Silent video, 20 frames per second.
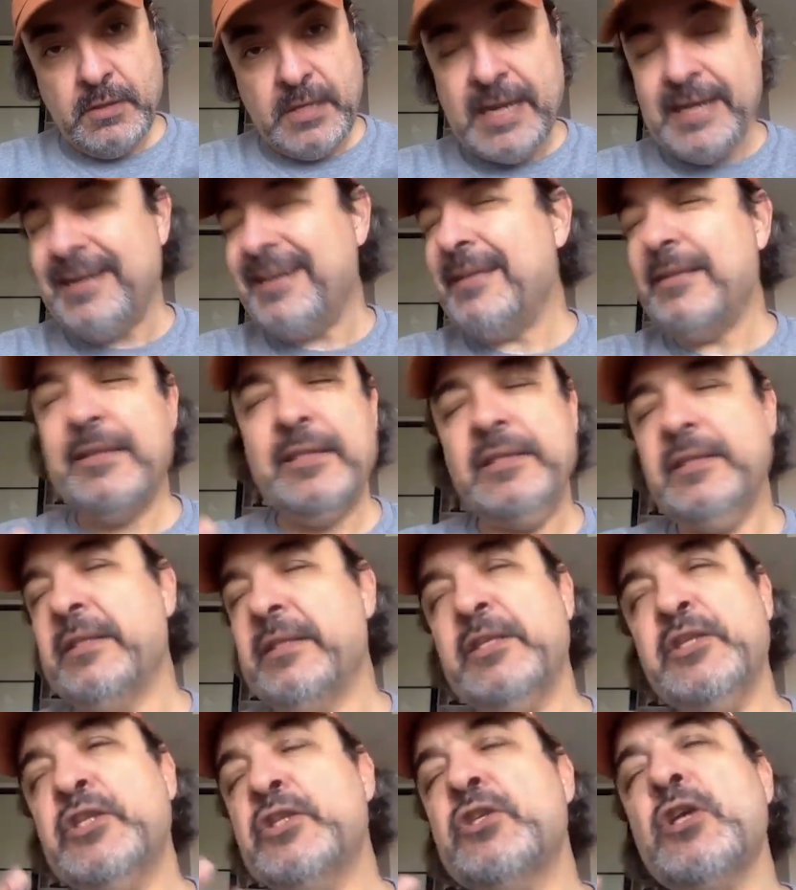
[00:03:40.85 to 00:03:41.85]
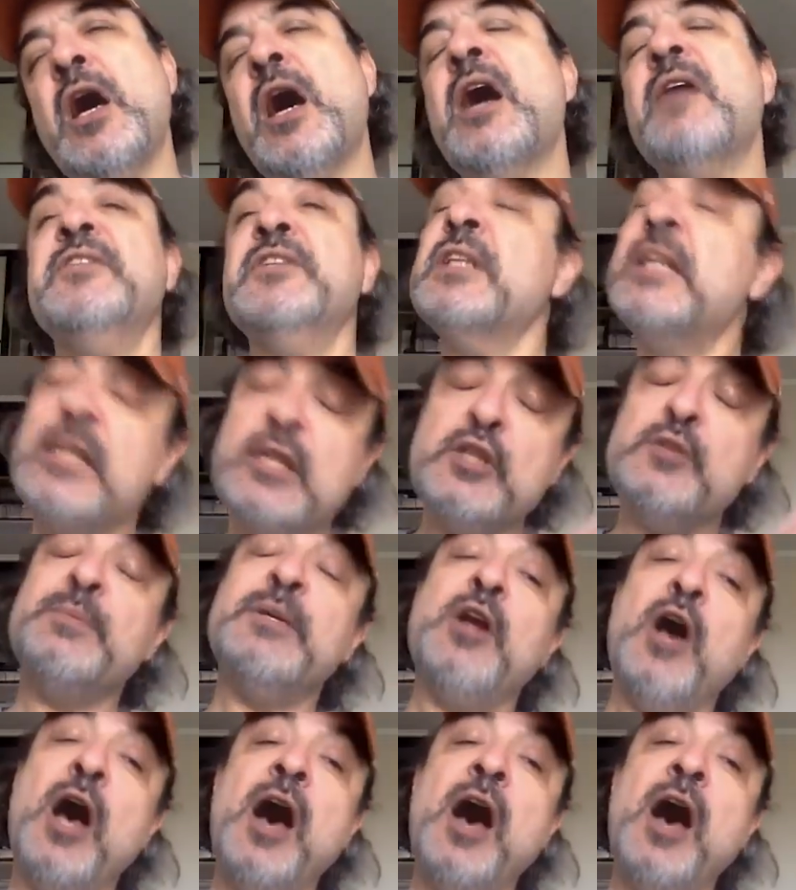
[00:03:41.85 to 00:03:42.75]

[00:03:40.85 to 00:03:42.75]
And this is obvious, and it's been